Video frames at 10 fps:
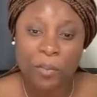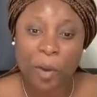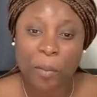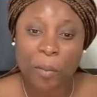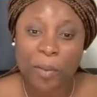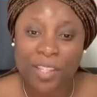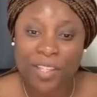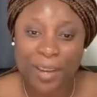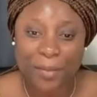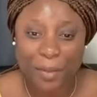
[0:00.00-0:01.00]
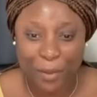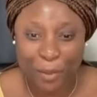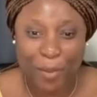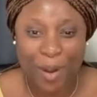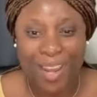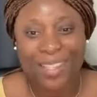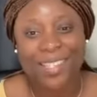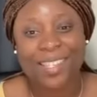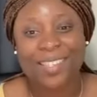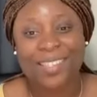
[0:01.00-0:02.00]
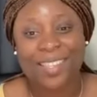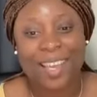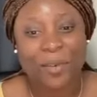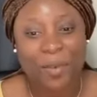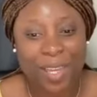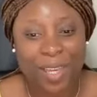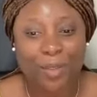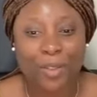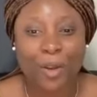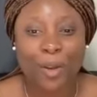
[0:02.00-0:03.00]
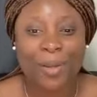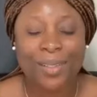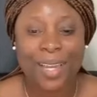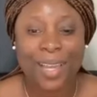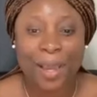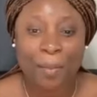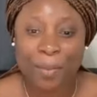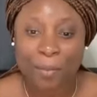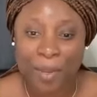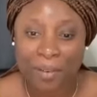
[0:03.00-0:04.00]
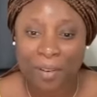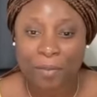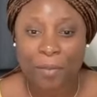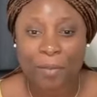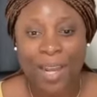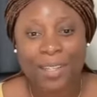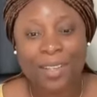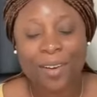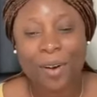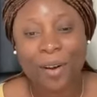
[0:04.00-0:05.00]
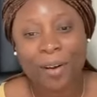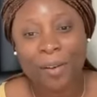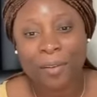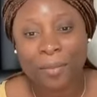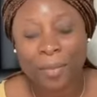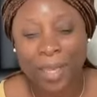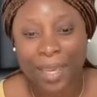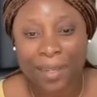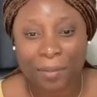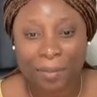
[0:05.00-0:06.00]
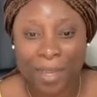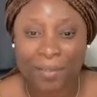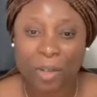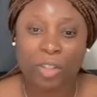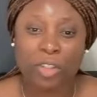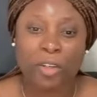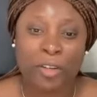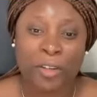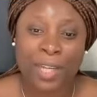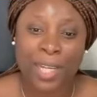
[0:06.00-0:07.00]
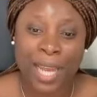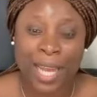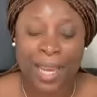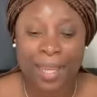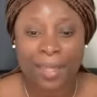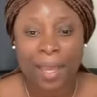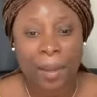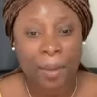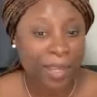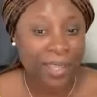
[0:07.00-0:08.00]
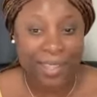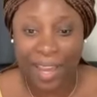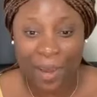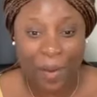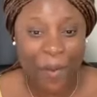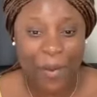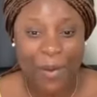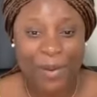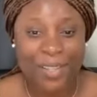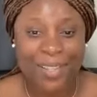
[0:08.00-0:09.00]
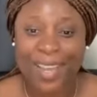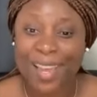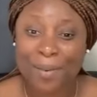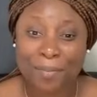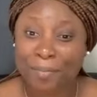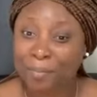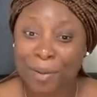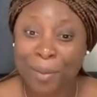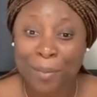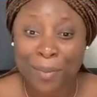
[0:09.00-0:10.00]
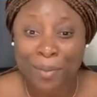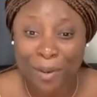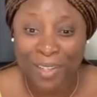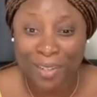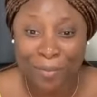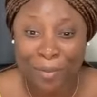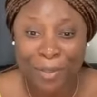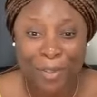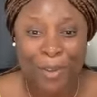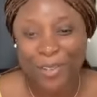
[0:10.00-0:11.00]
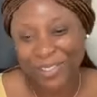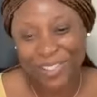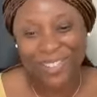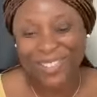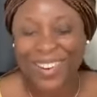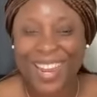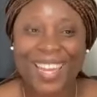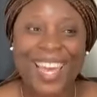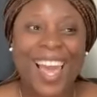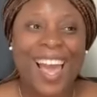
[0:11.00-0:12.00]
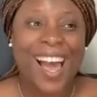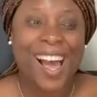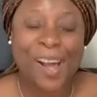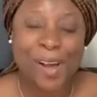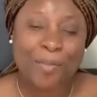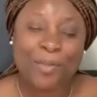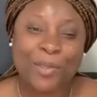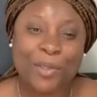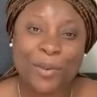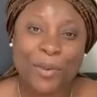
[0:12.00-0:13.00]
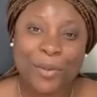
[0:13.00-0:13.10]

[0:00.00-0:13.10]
job interviews, social work practice, education, preparing for practicum and migration and mental health and probably more in the future. Who knows, right? I just